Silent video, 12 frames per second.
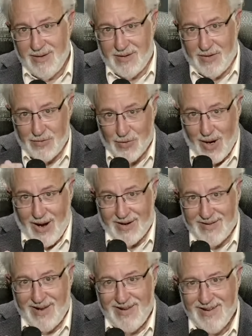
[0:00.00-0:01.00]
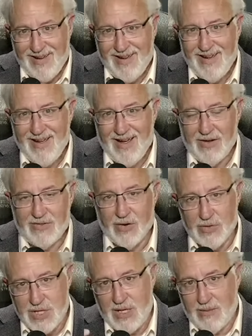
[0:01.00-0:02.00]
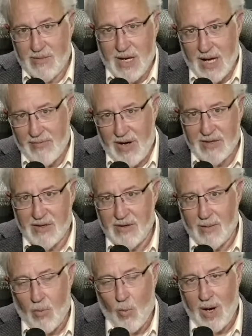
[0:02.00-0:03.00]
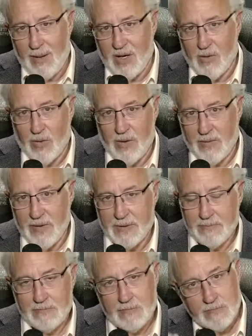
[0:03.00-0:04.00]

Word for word: and contract. And so she kind of had the double whammy going on there.